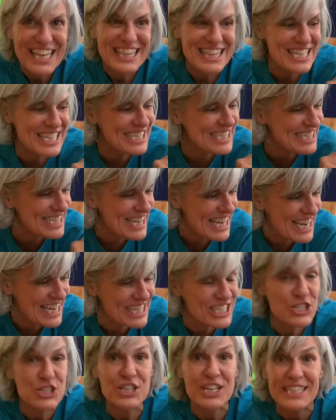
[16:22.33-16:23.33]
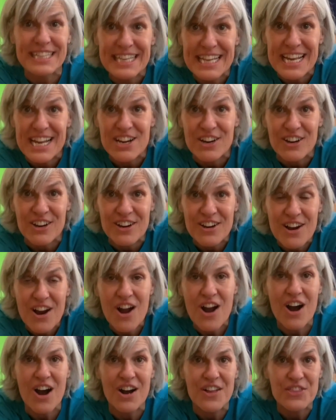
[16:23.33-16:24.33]
This is Yakir
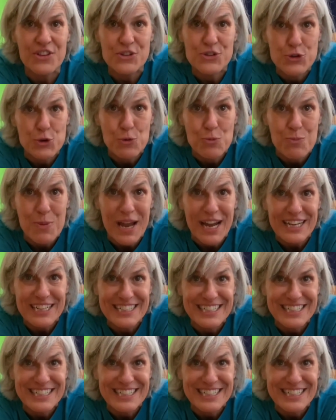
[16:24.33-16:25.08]
on the Doumbek.